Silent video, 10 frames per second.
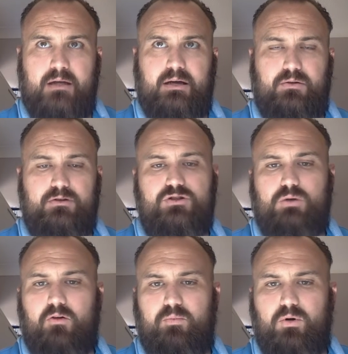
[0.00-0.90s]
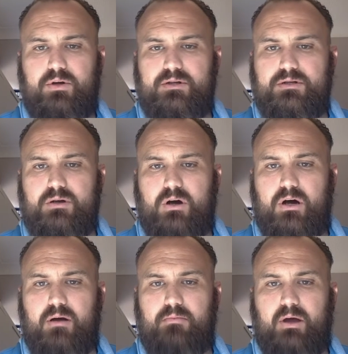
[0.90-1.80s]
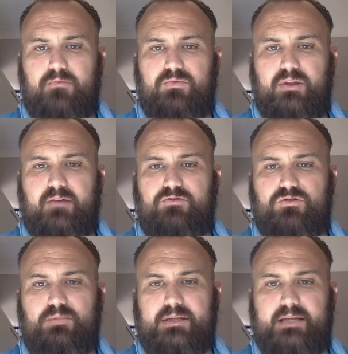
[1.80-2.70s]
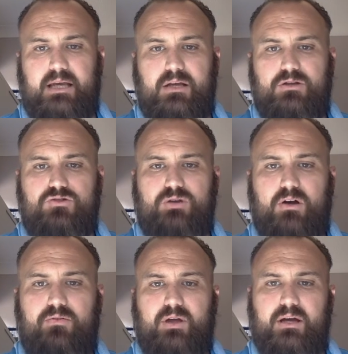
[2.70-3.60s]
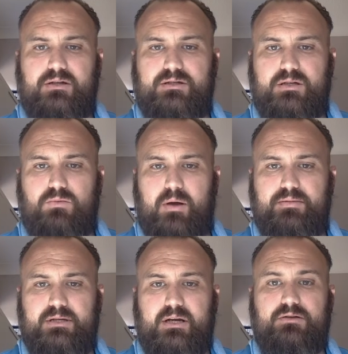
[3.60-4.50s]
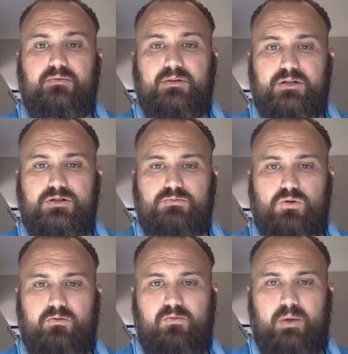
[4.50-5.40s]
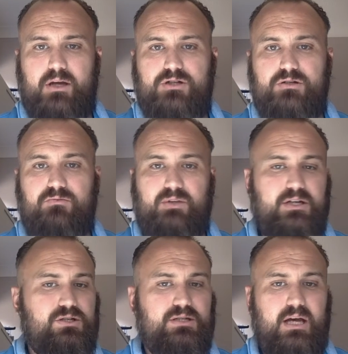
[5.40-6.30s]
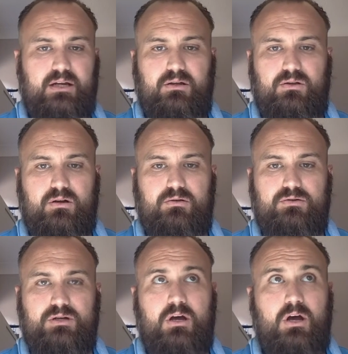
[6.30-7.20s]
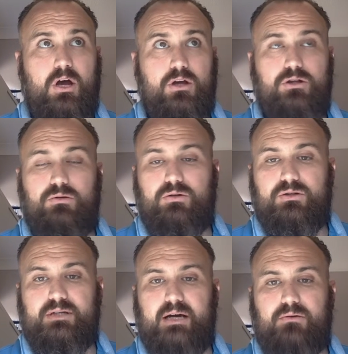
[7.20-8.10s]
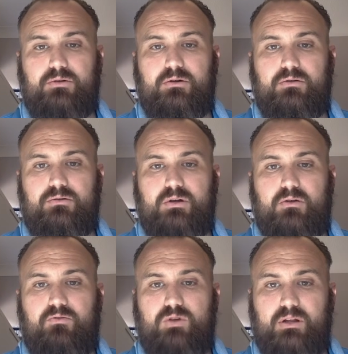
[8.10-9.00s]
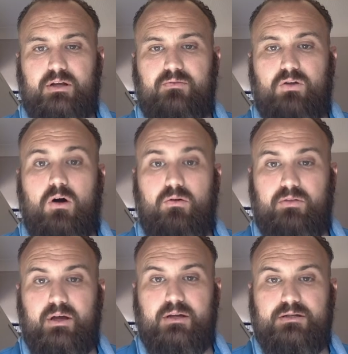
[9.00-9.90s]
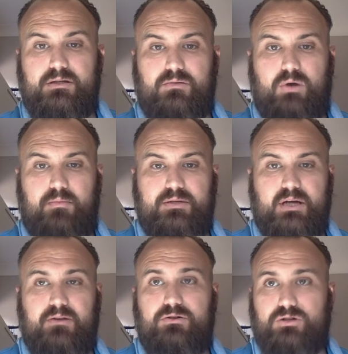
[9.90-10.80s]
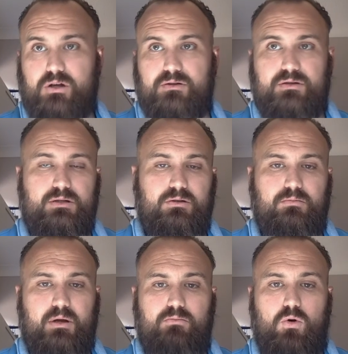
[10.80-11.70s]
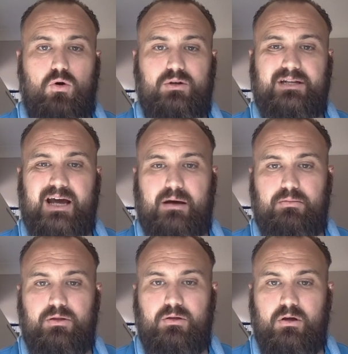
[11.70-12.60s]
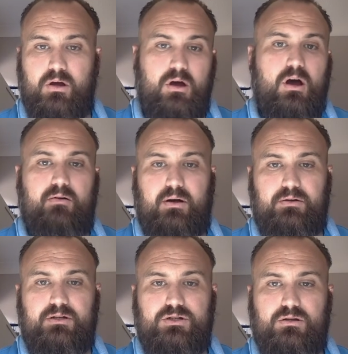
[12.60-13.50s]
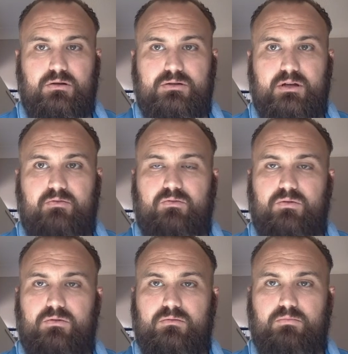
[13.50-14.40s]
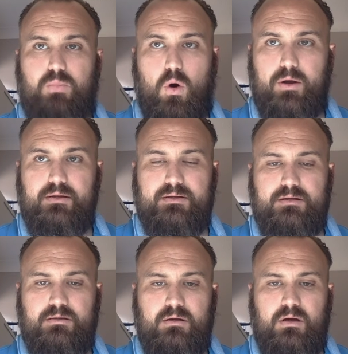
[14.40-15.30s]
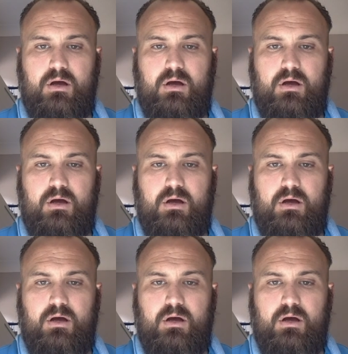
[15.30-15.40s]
Now, those 12 points, they've just been taken straight the HSC website, so if you need some more information in relation to any of those, you can download a free leaflet off the HSC website that just goes into a little bit more depth around each of those different points.